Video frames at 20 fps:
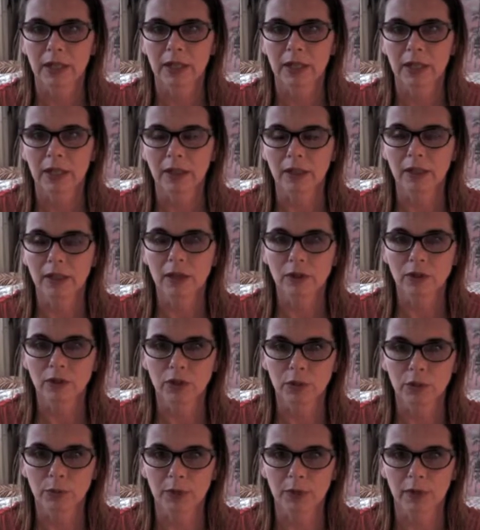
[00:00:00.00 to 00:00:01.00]
Leo,
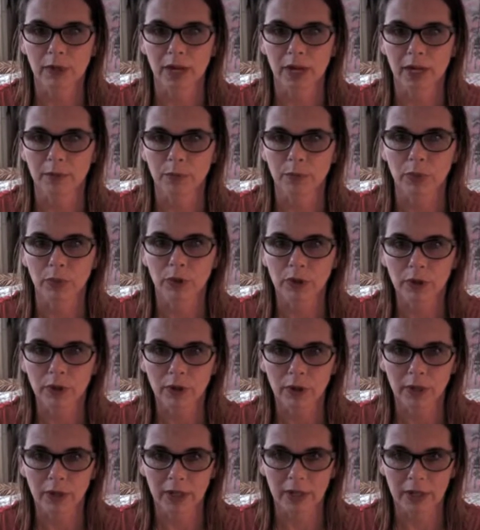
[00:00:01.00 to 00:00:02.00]
Jupiter, and
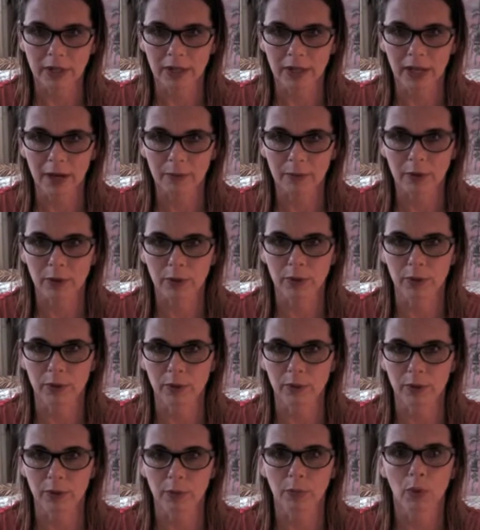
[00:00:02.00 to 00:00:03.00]
Pluto and
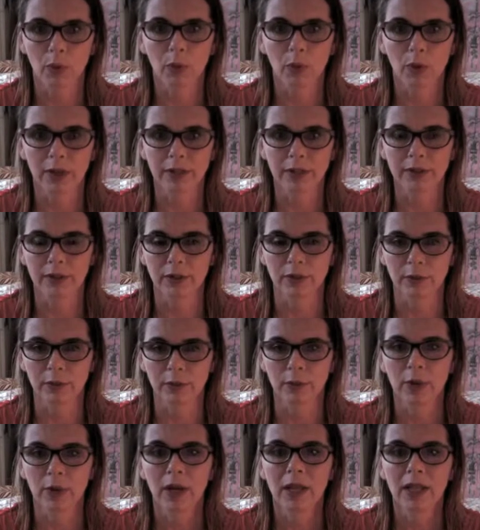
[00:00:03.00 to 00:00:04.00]
Capricorn would point to